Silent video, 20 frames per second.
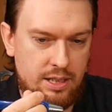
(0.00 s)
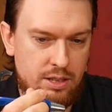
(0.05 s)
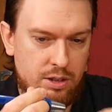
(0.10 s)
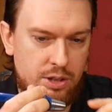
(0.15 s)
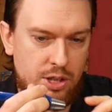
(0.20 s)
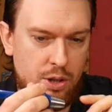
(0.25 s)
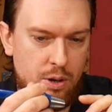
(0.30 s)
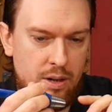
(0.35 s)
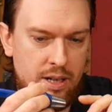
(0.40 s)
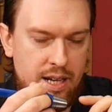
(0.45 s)
So
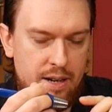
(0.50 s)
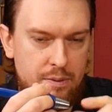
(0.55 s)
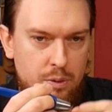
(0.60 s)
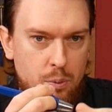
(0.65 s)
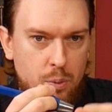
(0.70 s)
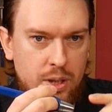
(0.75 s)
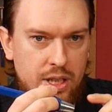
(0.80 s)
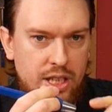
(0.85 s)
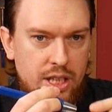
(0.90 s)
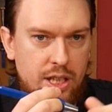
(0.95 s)
you only ever
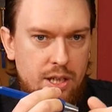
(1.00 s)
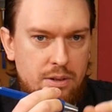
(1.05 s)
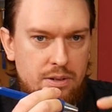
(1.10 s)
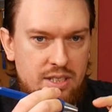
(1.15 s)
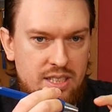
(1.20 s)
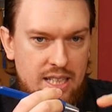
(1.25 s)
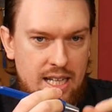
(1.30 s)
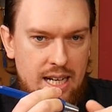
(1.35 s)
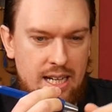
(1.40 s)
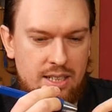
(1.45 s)
want to
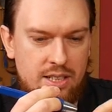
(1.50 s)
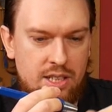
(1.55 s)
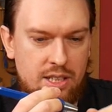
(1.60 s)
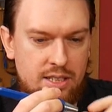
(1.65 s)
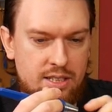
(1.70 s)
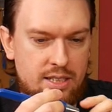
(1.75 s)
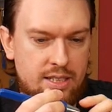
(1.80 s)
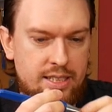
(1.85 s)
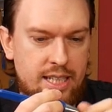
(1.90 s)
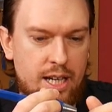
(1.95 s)
use that
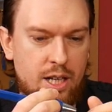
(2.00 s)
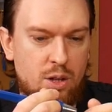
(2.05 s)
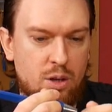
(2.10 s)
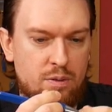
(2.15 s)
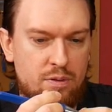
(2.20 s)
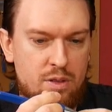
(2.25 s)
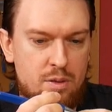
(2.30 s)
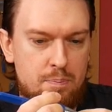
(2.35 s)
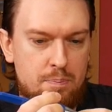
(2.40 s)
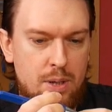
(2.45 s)
just to take
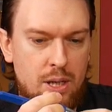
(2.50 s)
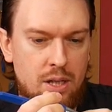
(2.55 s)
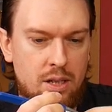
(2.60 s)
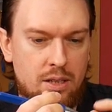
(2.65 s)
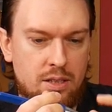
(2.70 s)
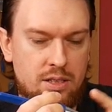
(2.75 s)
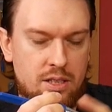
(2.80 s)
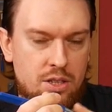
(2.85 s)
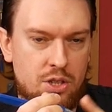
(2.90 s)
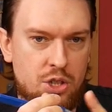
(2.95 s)
off the
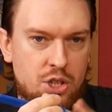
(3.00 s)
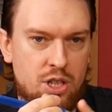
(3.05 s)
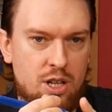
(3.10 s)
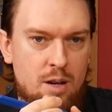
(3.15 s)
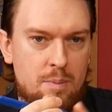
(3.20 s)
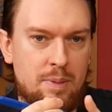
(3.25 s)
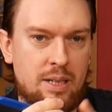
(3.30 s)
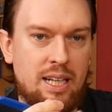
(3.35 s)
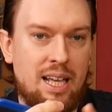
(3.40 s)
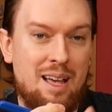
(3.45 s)
burr. So the
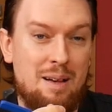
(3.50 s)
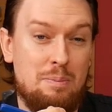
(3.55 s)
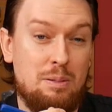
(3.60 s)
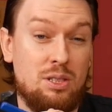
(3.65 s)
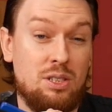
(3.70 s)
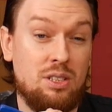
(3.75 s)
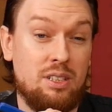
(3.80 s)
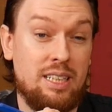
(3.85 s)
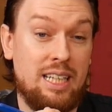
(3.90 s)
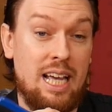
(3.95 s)
sharpening
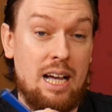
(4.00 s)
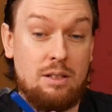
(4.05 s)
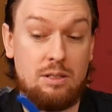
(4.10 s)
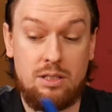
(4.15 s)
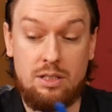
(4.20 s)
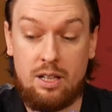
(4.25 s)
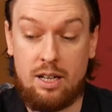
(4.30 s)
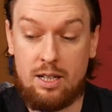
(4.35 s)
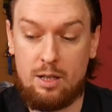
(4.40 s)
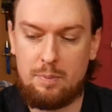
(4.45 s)
happens on the
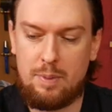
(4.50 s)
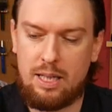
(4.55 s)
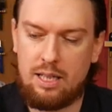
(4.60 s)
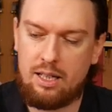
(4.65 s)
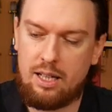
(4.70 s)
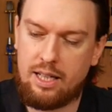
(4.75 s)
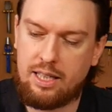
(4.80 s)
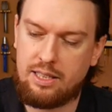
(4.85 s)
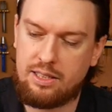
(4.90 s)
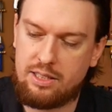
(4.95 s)
outside, a bit
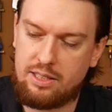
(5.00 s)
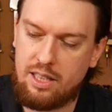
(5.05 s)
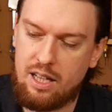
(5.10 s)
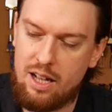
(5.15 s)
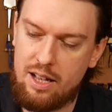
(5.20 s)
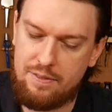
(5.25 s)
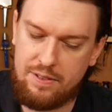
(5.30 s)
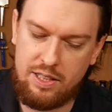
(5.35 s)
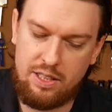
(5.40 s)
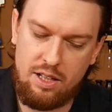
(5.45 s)
like a
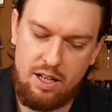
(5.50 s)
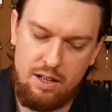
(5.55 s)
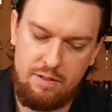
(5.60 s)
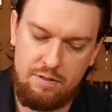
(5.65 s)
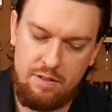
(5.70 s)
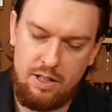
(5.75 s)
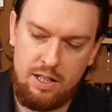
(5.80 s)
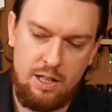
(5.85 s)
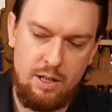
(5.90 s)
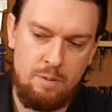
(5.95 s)
skiving
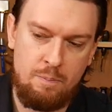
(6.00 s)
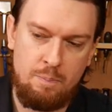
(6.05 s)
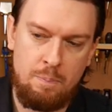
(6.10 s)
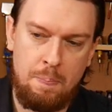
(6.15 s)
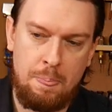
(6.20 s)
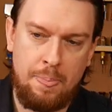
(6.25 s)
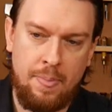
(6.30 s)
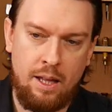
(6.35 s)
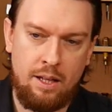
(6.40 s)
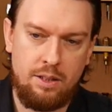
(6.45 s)
knife.
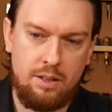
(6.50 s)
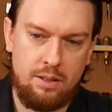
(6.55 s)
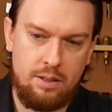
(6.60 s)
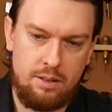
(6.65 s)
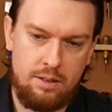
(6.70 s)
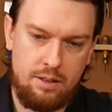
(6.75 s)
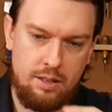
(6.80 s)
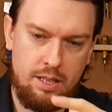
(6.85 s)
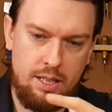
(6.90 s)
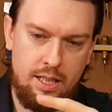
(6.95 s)

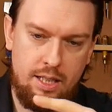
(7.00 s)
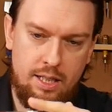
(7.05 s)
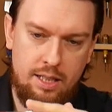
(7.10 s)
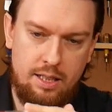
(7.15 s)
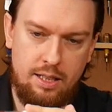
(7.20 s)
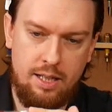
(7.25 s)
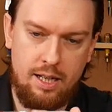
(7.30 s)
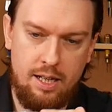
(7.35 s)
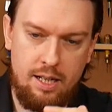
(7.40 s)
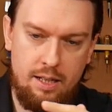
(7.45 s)

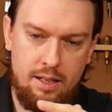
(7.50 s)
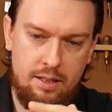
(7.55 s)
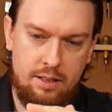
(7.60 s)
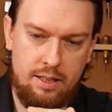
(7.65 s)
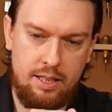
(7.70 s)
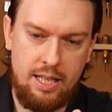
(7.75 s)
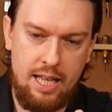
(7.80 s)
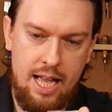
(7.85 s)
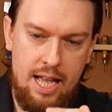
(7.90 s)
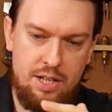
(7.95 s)
The, uh,
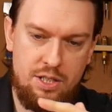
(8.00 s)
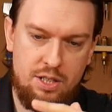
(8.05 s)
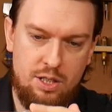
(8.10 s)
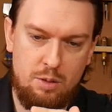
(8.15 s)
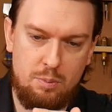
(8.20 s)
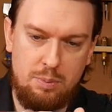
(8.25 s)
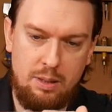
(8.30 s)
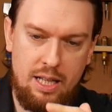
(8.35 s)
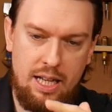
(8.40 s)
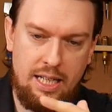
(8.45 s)
the edge of
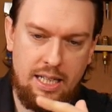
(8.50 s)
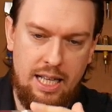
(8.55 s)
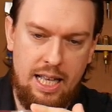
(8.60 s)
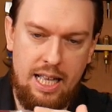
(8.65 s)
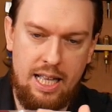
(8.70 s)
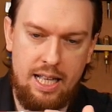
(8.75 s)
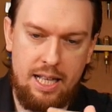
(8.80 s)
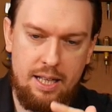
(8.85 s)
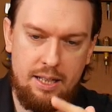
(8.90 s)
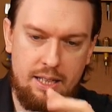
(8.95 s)
the blade
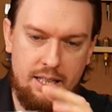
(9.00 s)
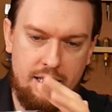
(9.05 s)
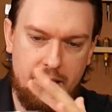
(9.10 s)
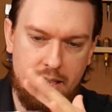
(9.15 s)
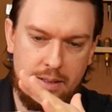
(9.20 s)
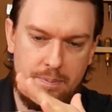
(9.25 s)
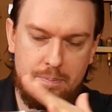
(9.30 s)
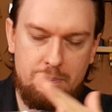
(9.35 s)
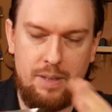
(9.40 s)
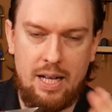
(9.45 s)
here,
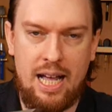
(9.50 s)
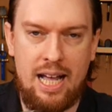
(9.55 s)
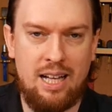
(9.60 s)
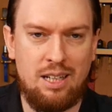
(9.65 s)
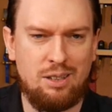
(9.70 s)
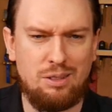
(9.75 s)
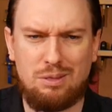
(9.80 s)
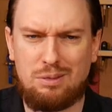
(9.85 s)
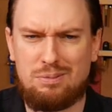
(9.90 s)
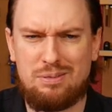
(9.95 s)
the
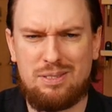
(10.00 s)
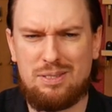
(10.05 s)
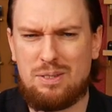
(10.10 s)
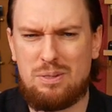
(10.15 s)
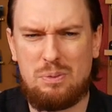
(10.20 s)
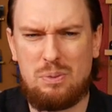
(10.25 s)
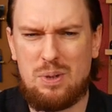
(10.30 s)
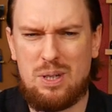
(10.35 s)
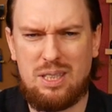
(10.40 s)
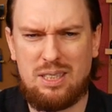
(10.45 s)
angle,
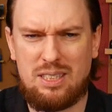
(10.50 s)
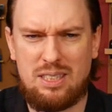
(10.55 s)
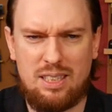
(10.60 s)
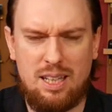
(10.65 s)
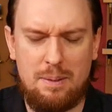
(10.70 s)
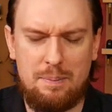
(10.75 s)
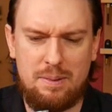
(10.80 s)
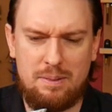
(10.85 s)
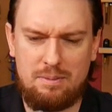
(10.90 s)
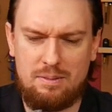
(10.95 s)
the words are
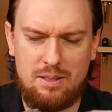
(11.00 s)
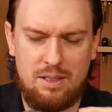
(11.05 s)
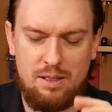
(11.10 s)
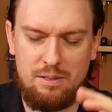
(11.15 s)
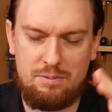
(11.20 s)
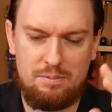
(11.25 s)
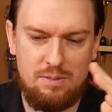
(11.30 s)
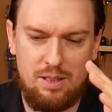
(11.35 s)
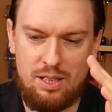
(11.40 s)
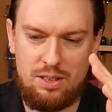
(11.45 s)
coming
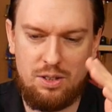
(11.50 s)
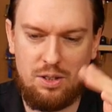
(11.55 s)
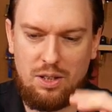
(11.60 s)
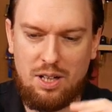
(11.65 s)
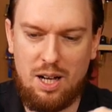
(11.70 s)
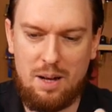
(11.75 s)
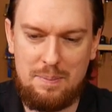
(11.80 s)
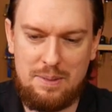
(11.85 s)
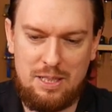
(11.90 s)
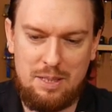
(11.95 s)
are, are not
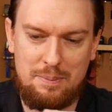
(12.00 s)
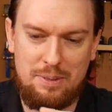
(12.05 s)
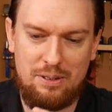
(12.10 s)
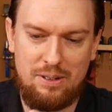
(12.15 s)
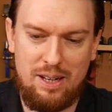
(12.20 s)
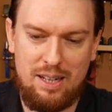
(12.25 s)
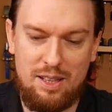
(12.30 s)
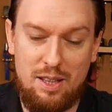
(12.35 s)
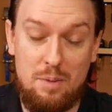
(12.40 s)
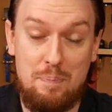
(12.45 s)
coming to me right now.